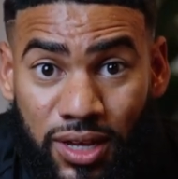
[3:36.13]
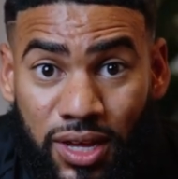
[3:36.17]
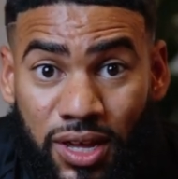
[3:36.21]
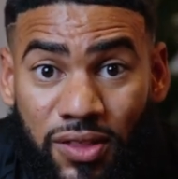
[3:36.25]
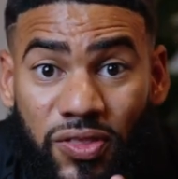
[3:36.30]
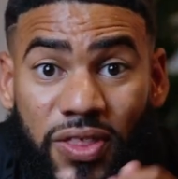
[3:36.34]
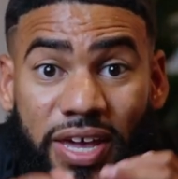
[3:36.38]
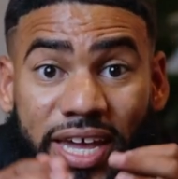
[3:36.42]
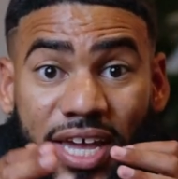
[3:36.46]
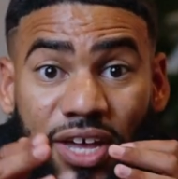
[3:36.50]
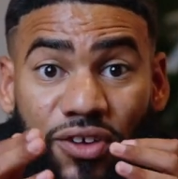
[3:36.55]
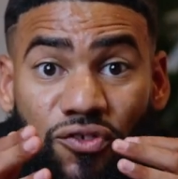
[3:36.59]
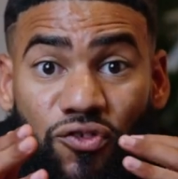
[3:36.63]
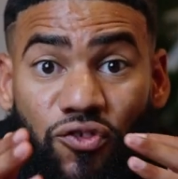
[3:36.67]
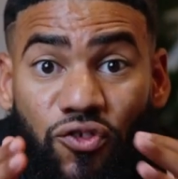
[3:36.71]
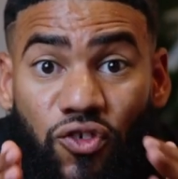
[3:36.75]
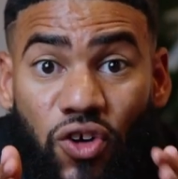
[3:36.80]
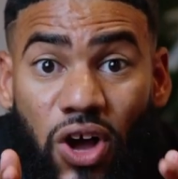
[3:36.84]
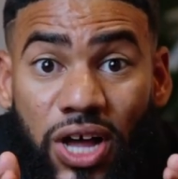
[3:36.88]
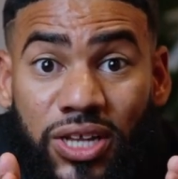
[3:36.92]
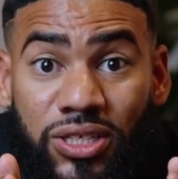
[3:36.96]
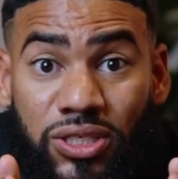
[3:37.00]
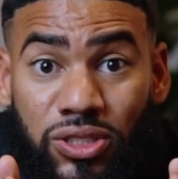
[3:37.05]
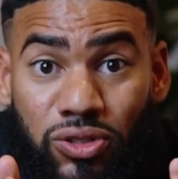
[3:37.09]
They can
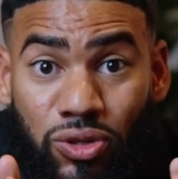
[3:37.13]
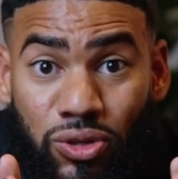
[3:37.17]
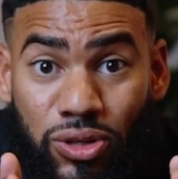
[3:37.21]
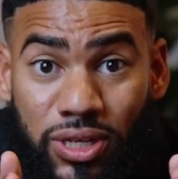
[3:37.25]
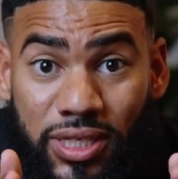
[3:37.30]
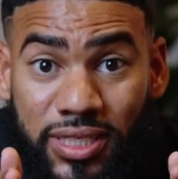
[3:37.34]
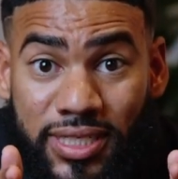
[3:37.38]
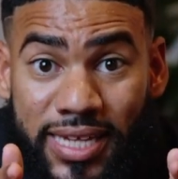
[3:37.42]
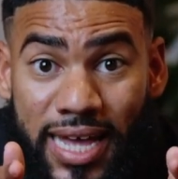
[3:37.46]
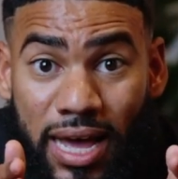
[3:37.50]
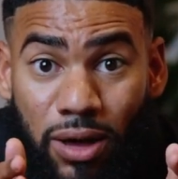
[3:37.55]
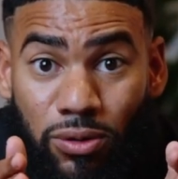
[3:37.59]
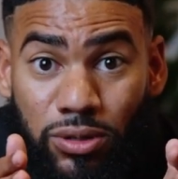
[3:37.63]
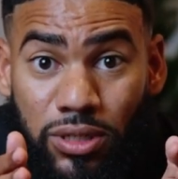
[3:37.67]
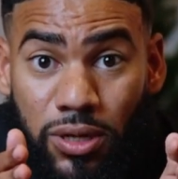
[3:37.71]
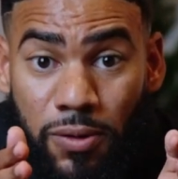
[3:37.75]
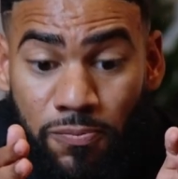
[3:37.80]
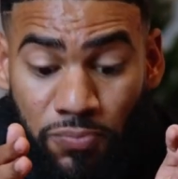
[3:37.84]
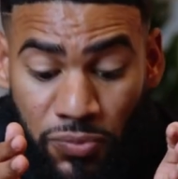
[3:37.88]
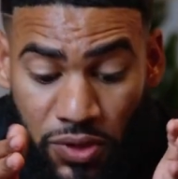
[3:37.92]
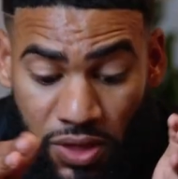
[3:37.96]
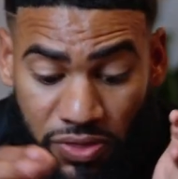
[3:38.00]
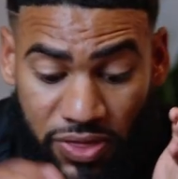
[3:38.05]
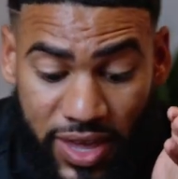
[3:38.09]
run to the sound.
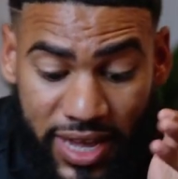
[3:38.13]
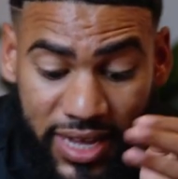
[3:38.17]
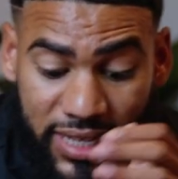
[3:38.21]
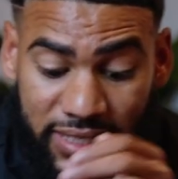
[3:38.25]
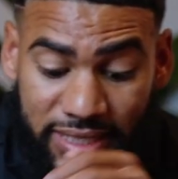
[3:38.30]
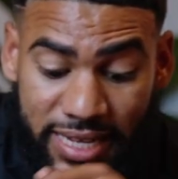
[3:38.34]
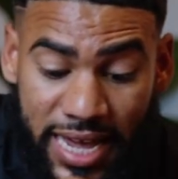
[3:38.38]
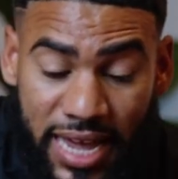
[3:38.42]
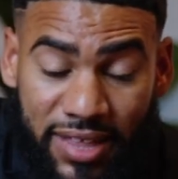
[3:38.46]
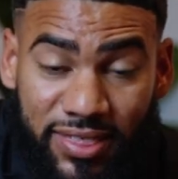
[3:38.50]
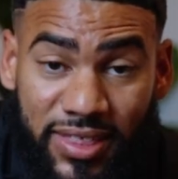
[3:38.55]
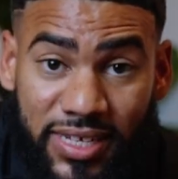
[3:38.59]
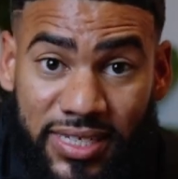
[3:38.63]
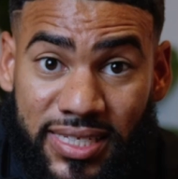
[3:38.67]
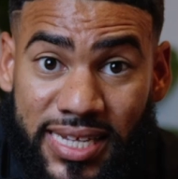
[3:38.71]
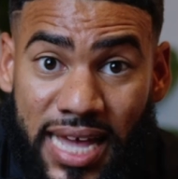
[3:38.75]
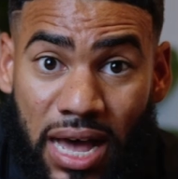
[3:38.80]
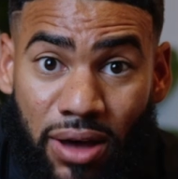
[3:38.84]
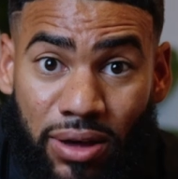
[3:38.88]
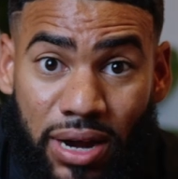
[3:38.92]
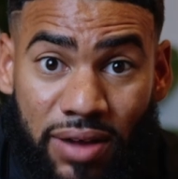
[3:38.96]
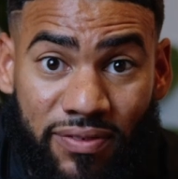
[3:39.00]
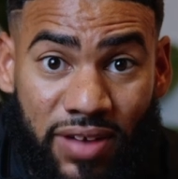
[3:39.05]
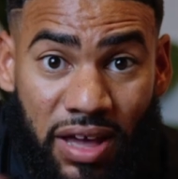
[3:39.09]
They can take the
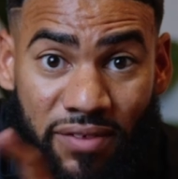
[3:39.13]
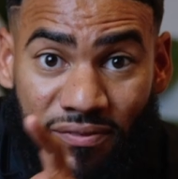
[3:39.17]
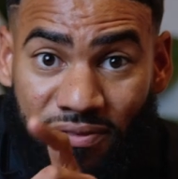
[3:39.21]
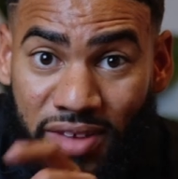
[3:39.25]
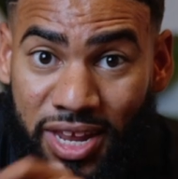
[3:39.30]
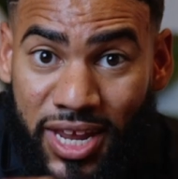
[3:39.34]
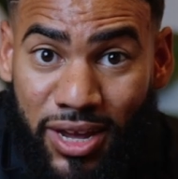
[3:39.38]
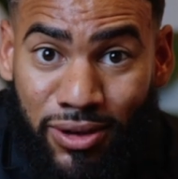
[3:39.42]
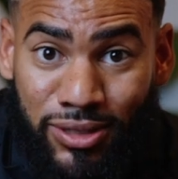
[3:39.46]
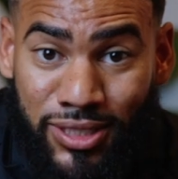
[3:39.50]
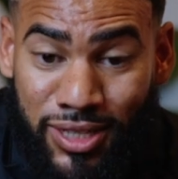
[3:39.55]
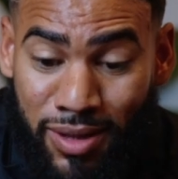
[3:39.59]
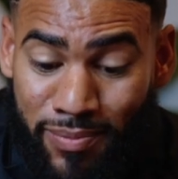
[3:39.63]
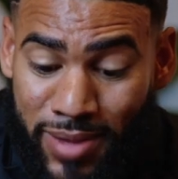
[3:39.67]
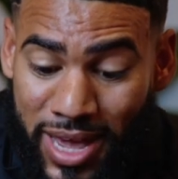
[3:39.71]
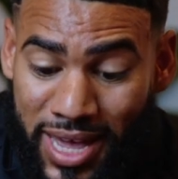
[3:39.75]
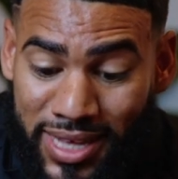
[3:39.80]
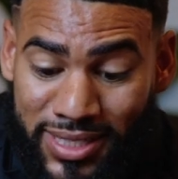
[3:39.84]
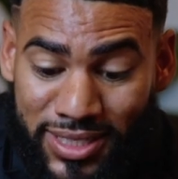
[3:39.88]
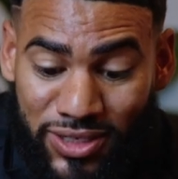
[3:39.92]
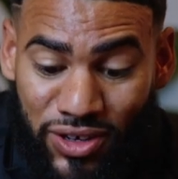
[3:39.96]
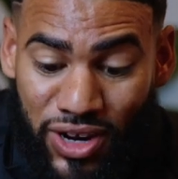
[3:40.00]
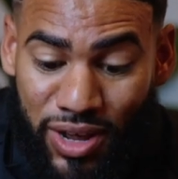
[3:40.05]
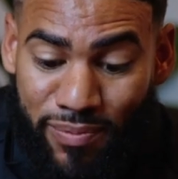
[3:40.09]
sound. I've got videos on my
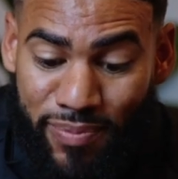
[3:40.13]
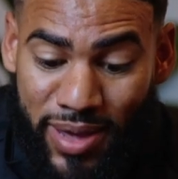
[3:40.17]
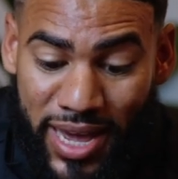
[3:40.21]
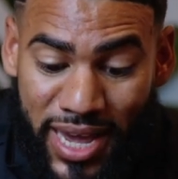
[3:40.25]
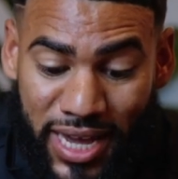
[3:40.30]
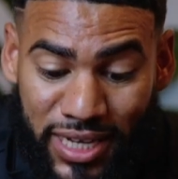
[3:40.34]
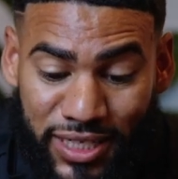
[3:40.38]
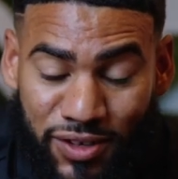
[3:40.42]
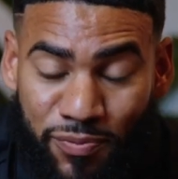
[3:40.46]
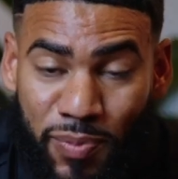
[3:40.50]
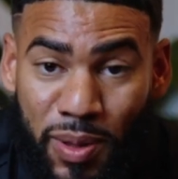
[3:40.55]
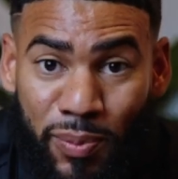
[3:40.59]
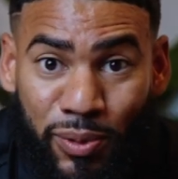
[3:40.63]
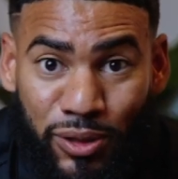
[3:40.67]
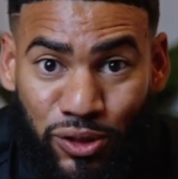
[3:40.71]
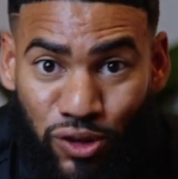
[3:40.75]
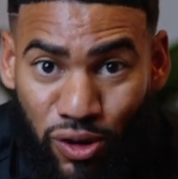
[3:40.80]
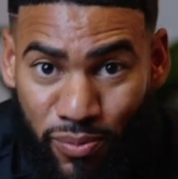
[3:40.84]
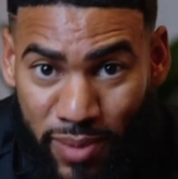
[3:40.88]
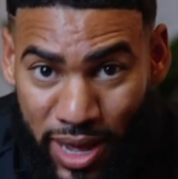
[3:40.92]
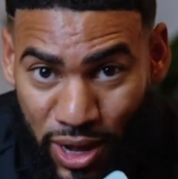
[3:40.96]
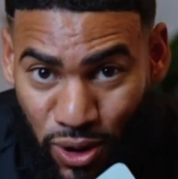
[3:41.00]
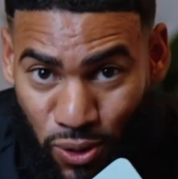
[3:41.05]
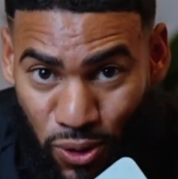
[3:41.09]
Instagram page of people
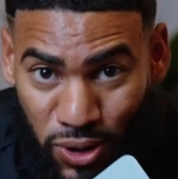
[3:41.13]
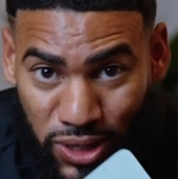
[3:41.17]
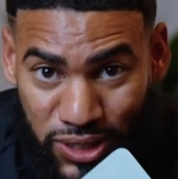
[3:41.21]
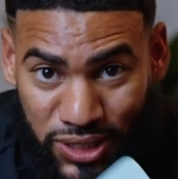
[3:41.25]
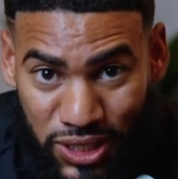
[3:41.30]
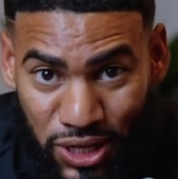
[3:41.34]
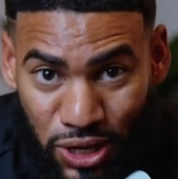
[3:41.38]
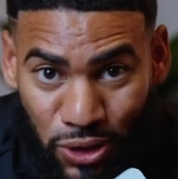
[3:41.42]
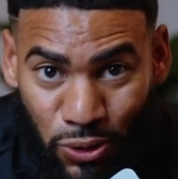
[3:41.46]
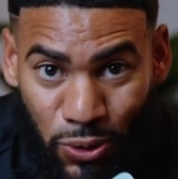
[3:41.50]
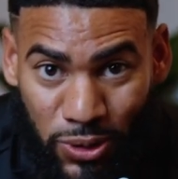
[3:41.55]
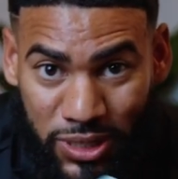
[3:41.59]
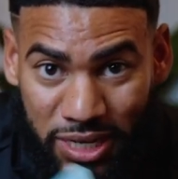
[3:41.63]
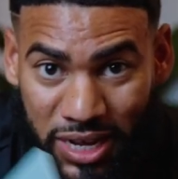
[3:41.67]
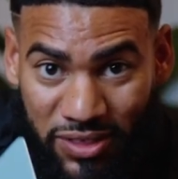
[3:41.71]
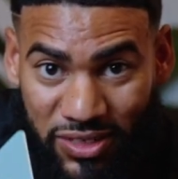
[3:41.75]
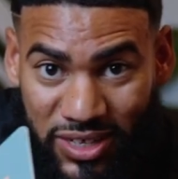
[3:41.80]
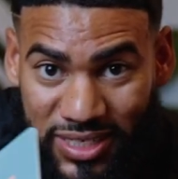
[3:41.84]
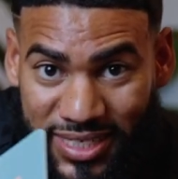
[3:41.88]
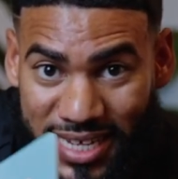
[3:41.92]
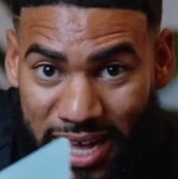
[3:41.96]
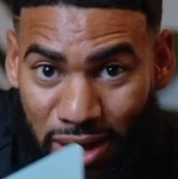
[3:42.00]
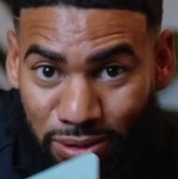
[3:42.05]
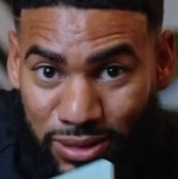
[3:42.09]
doing my course who are taking the
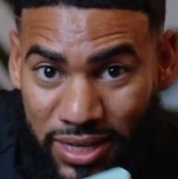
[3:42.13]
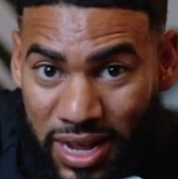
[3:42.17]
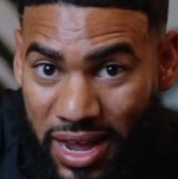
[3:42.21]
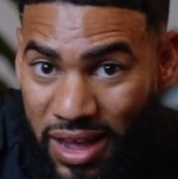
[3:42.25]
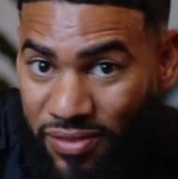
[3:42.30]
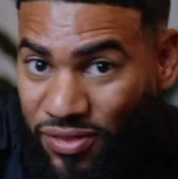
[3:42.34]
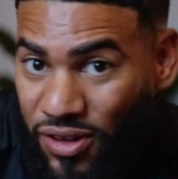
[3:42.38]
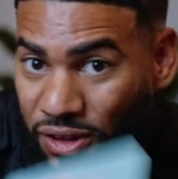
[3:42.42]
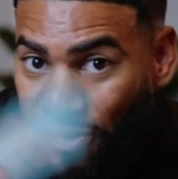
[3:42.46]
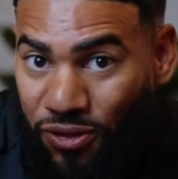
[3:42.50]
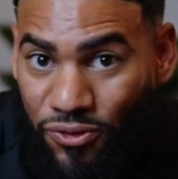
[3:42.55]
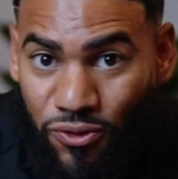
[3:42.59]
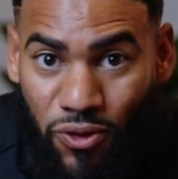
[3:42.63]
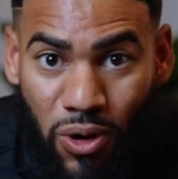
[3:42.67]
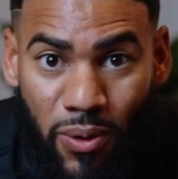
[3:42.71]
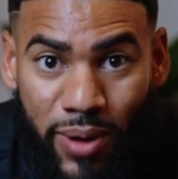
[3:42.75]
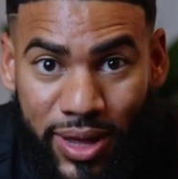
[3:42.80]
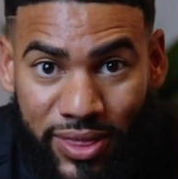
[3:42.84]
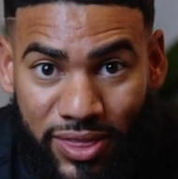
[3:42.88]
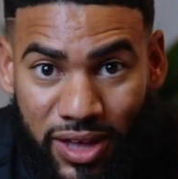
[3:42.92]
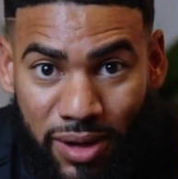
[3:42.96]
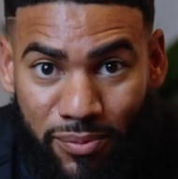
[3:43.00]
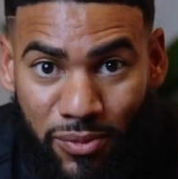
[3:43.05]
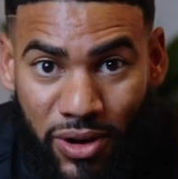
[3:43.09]
sounds and they're
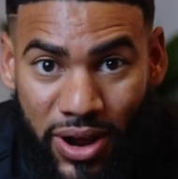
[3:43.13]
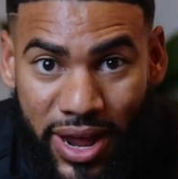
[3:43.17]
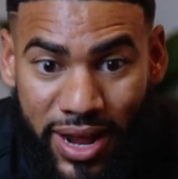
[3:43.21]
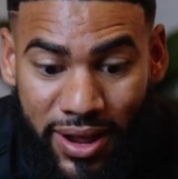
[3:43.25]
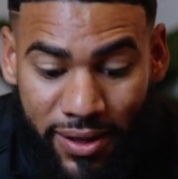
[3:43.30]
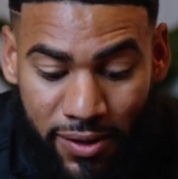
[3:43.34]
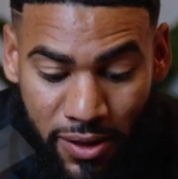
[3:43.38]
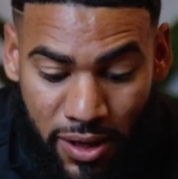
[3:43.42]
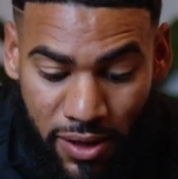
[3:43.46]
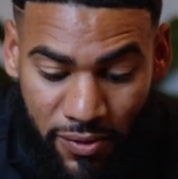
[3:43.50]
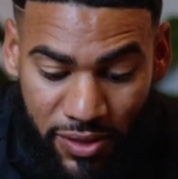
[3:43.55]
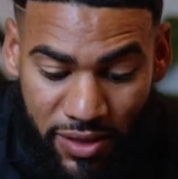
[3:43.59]
throwing them, right?